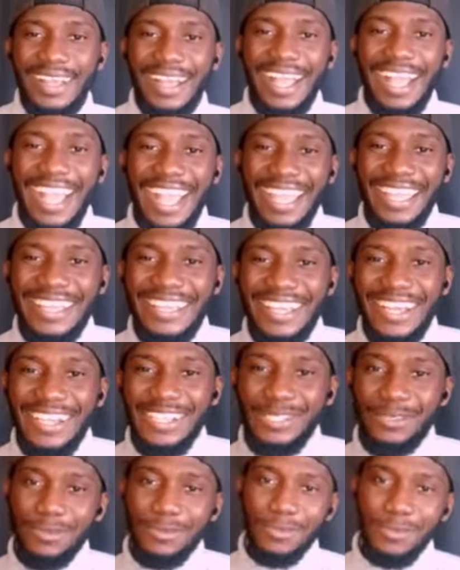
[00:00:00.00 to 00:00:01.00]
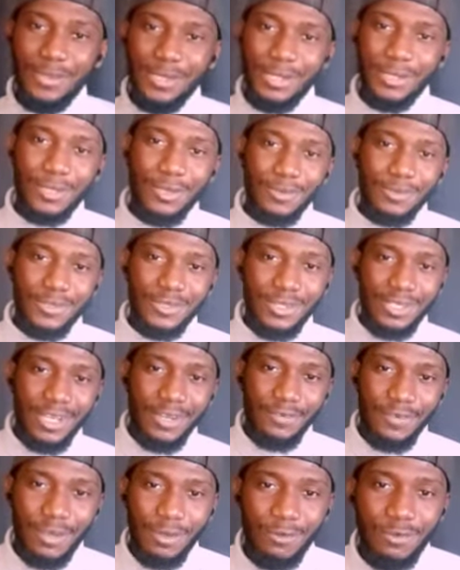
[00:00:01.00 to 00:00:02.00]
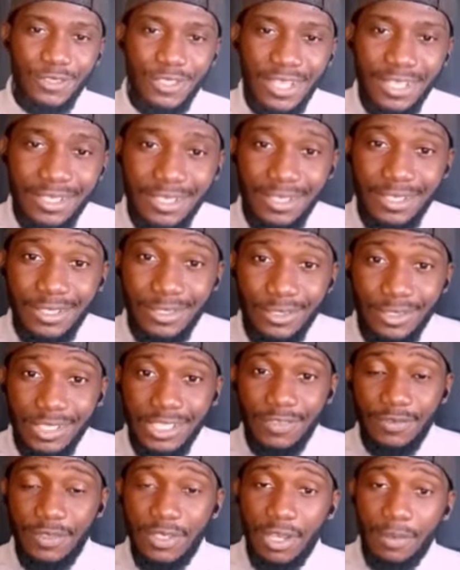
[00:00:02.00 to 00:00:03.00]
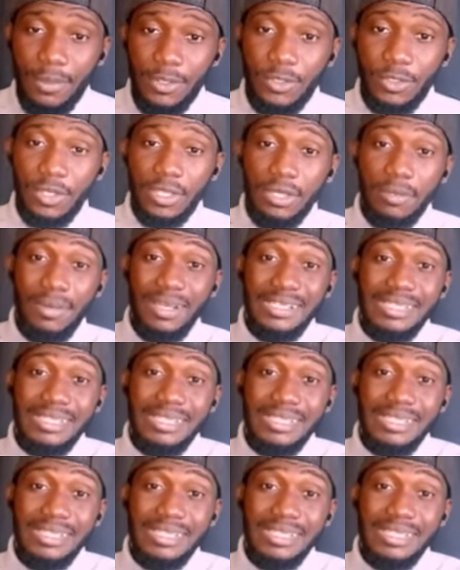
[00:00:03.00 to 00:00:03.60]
Hi guys, welcome to the Alpha channel. In today's video, I'll be talking about